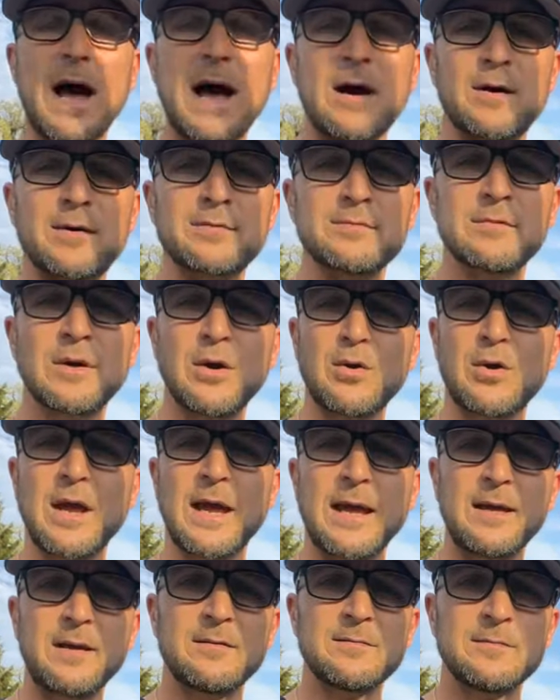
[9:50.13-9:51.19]
wow,
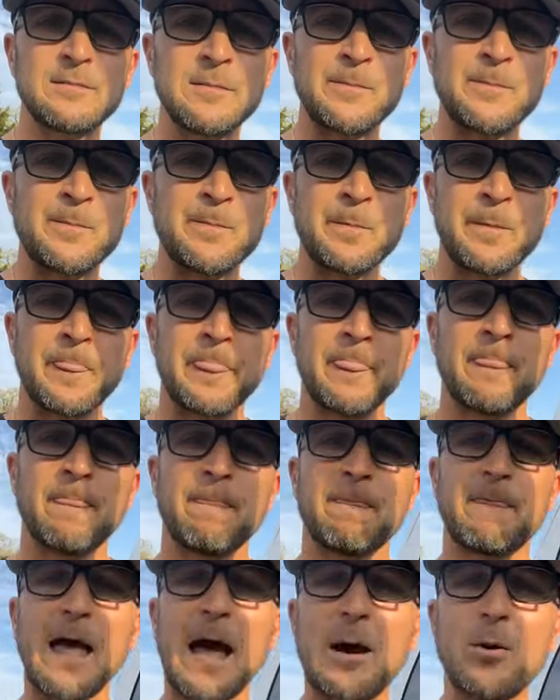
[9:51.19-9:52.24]
okay.
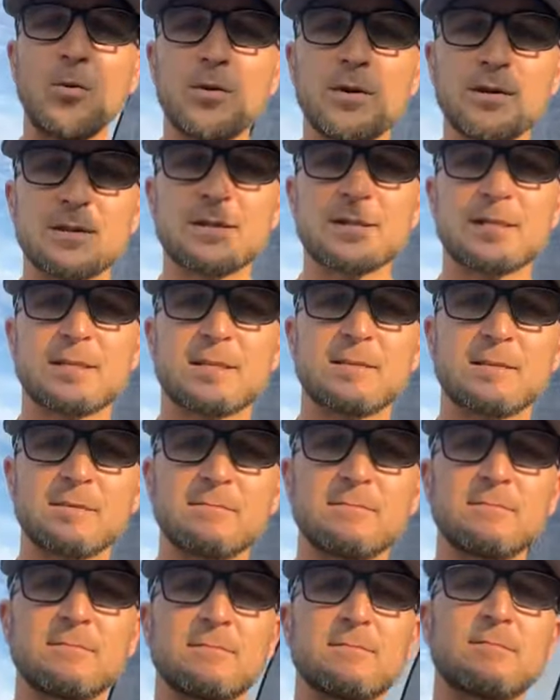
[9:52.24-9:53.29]
That was
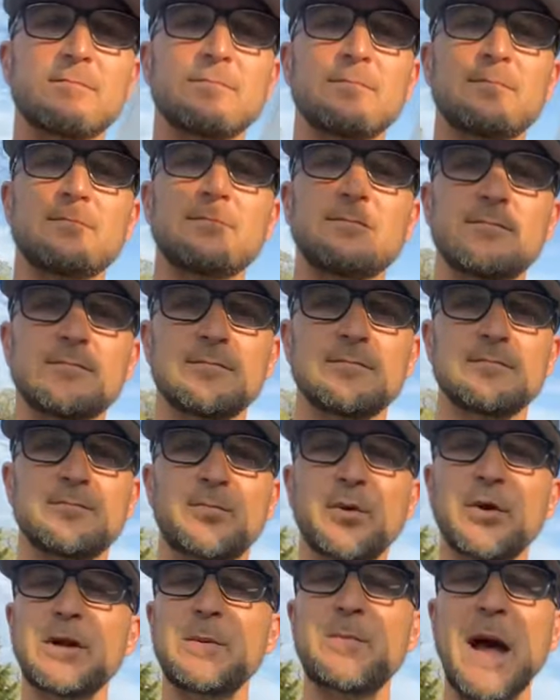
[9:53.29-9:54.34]

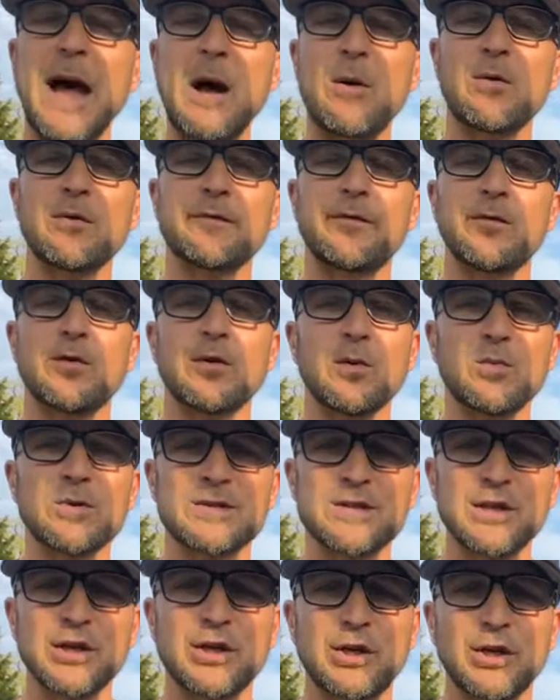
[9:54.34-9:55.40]
pretty powerful. It
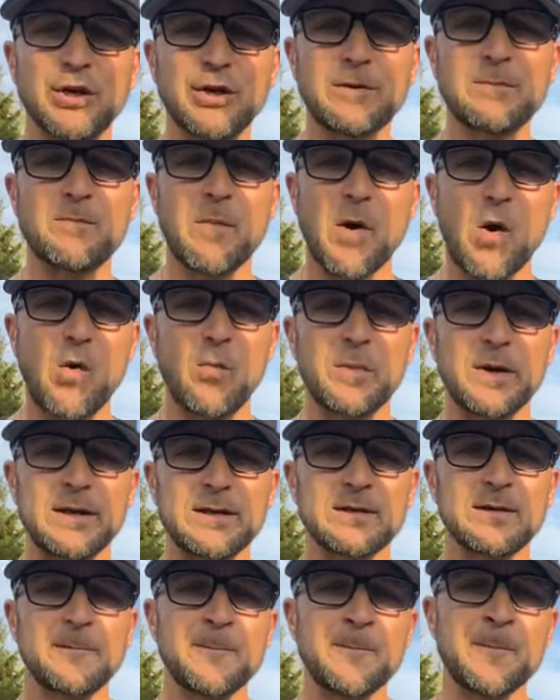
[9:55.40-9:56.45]
was a good
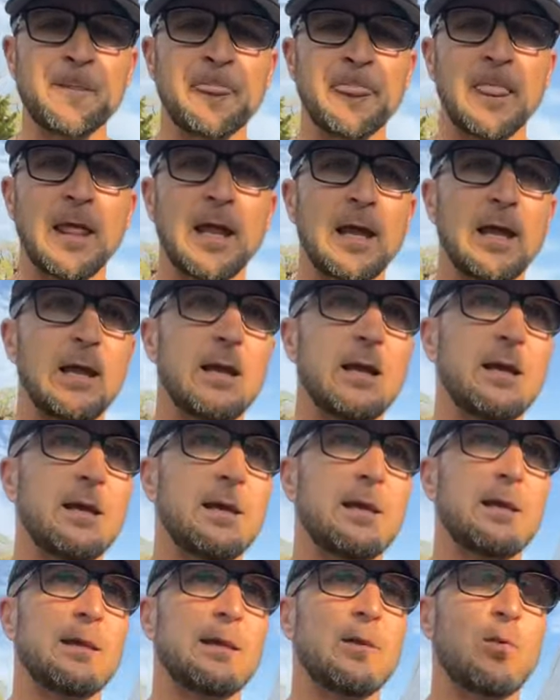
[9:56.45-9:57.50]
moment.
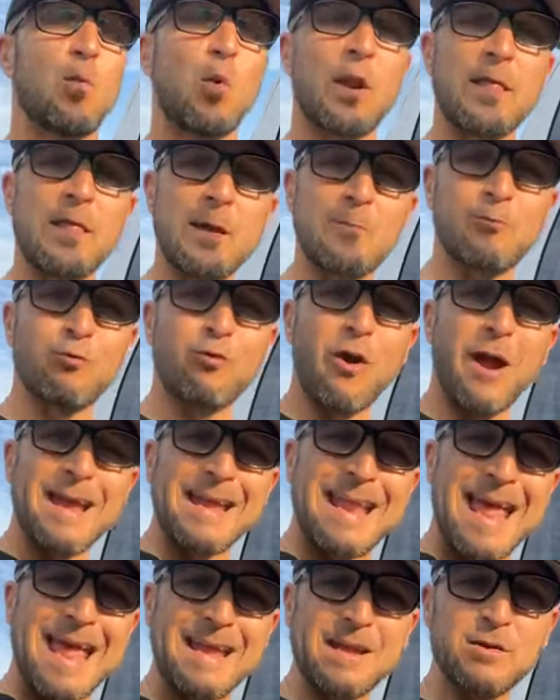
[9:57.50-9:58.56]
One of them
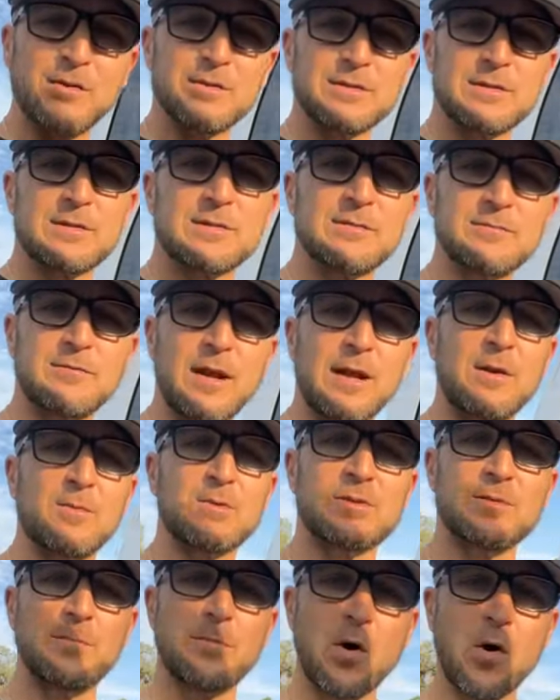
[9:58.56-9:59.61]
right angles, right? It
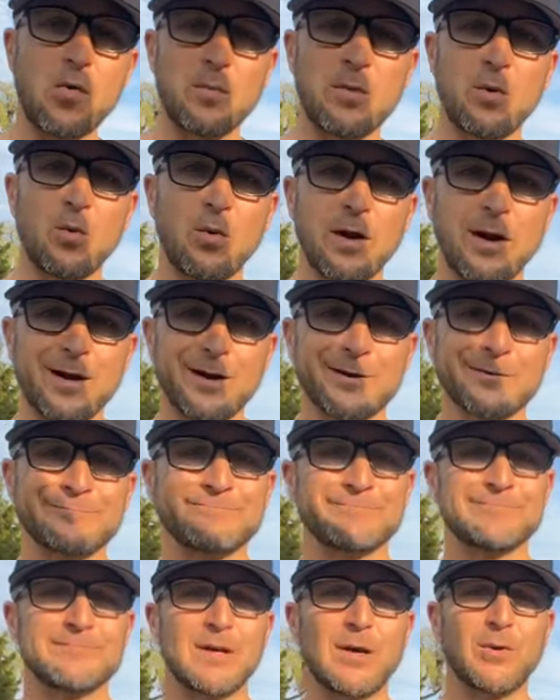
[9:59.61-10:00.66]
was a moment where,
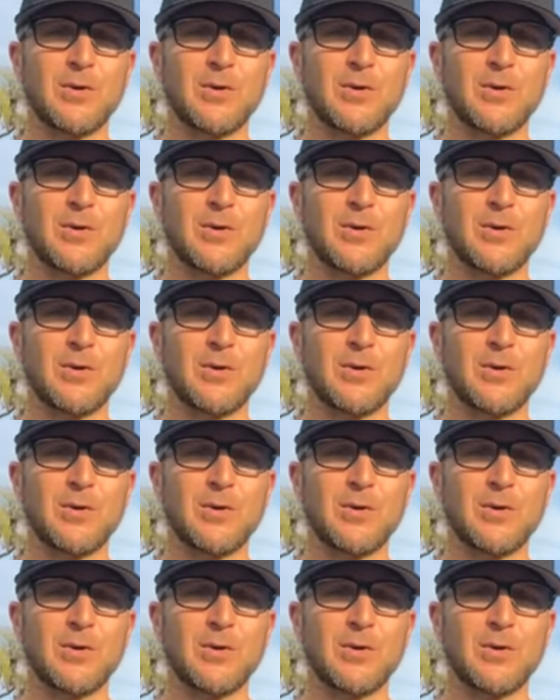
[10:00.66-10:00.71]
